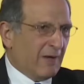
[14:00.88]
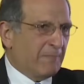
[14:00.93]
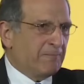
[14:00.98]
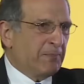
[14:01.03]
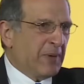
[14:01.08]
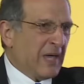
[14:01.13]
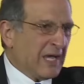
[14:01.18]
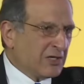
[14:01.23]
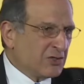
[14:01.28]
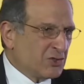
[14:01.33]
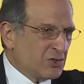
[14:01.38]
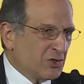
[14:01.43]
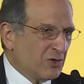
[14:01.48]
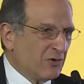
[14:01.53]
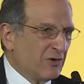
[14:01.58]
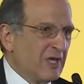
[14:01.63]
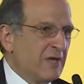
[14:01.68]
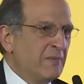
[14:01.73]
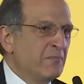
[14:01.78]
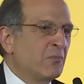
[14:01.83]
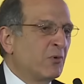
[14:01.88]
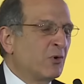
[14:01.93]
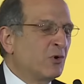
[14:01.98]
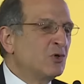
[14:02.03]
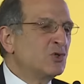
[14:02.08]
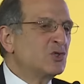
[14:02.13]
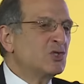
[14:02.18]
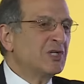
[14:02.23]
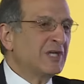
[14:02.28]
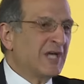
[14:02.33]
a picture
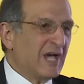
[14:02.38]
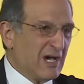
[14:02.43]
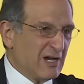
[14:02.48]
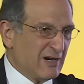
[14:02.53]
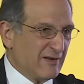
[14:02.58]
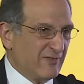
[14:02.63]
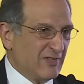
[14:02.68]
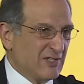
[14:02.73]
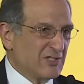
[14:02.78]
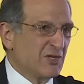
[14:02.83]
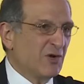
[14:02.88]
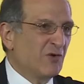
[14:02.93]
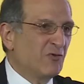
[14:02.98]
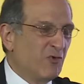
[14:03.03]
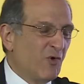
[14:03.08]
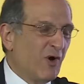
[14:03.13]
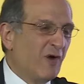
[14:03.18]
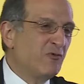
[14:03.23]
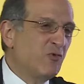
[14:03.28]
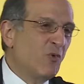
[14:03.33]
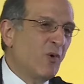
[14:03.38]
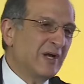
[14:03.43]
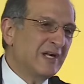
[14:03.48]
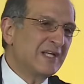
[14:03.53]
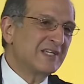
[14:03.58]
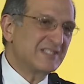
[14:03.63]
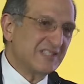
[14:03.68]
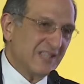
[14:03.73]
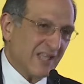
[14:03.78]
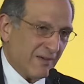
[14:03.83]
emerging out of this of
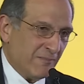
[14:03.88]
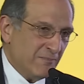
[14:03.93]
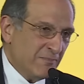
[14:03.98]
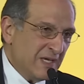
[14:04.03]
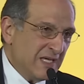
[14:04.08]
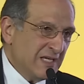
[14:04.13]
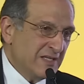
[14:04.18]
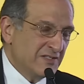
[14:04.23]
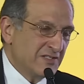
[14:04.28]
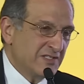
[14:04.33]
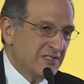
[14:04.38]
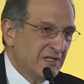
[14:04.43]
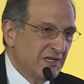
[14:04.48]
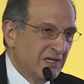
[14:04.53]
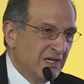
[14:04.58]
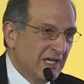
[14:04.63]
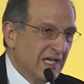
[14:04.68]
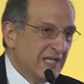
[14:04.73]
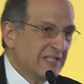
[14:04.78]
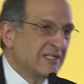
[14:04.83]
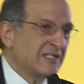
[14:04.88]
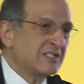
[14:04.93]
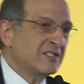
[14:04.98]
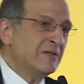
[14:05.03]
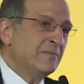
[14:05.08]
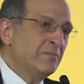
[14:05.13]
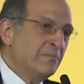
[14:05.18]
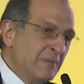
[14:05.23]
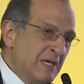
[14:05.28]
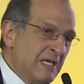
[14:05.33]
what Islam means. It
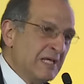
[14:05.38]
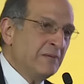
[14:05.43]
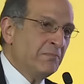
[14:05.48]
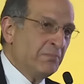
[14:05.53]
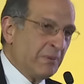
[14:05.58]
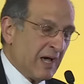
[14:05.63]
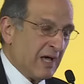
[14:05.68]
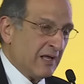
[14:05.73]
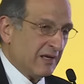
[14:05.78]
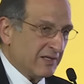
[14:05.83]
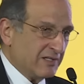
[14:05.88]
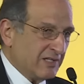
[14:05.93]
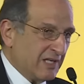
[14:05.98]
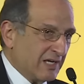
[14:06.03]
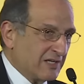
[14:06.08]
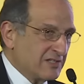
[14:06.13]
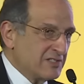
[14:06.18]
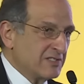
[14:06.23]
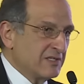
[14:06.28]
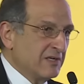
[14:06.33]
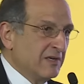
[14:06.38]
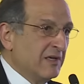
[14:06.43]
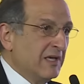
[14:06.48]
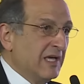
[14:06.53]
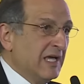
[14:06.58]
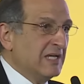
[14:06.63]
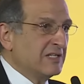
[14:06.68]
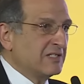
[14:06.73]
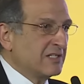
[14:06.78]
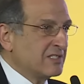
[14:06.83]
doesn't mean politics.
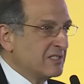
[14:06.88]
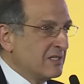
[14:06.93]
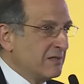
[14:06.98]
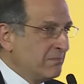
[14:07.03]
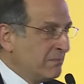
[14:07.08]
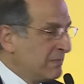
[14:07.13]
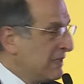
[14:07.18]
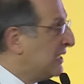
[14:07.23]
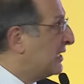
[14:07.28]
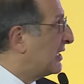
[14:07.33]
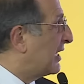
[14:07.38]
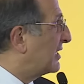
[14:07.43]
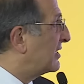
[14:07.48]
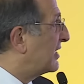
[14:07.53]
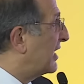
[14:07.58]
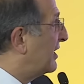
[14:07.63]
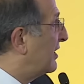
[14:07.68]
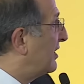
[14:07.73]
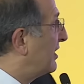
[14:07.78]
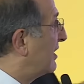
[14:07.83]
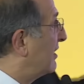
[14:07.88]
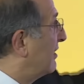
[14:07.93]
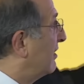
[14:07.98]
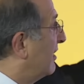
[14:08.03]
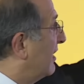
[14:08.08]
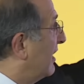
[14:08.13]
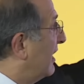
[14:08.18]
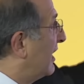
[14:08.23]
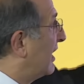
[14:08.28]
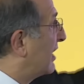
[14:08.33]
It doesn't mean identity.
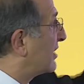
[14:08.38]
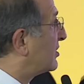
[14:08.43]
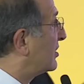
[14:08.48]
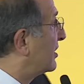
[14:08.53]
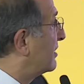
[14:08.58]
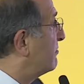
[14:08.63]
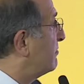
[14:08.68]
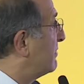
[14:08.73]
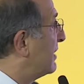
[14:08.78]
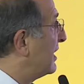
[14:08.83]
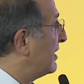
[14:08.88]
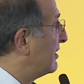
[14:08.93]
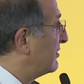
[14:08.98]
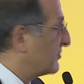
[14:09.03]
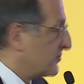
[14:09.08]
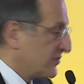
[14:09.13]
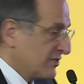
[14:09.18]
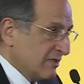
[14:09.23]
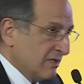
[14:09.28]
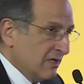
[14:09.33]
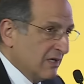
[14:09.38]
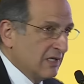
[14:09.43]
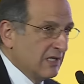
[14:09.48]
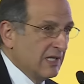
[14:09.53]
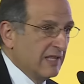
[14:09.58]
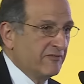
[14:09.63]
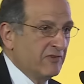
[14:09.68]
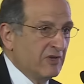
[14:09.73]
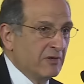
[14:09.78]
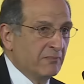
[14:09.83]
It actually means
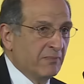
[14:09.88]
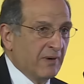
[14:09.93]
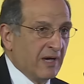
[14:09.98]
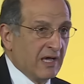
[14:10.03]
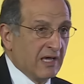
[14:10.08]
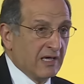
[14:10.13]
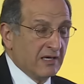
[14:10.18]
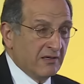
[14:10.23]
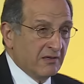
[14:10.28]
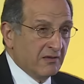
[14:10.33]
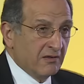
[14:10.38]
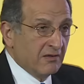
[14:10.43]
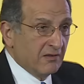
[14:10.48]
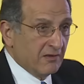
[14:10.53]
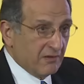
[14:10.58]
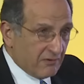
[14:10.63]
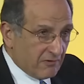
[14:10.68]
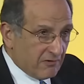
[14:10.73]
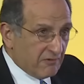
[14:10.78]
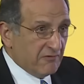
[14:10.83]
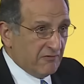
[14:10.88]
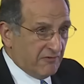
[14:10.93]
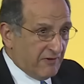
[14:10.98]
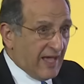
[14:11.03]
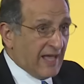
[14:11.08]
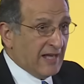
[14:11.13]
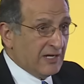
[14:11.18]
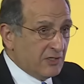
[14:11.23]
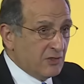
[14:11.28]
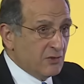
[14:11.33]
living by
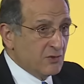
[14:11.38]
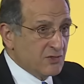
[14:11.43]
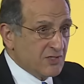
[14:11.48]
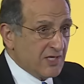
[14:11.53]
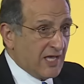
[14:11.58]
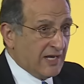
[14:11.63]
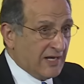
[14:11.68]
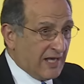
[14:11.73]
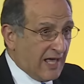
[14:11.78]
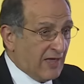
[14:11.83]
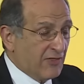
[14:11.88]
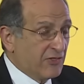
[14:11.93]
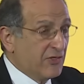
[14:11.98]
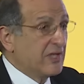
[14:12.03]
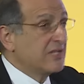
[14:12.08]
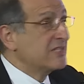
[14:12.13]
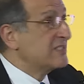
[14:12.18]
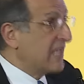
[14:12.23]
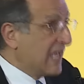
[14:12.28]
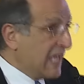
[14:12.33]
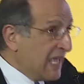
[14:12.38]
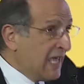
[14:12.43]
values and ethics